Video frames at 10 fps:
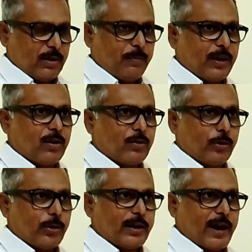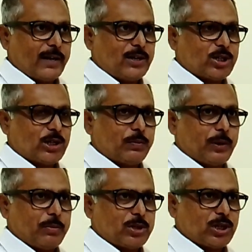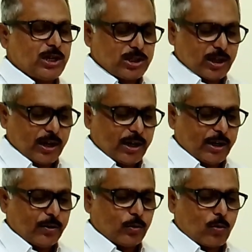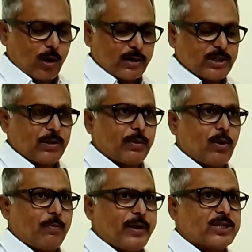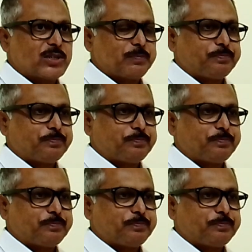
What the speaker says: he concludes that this information is relating to cognizable offence,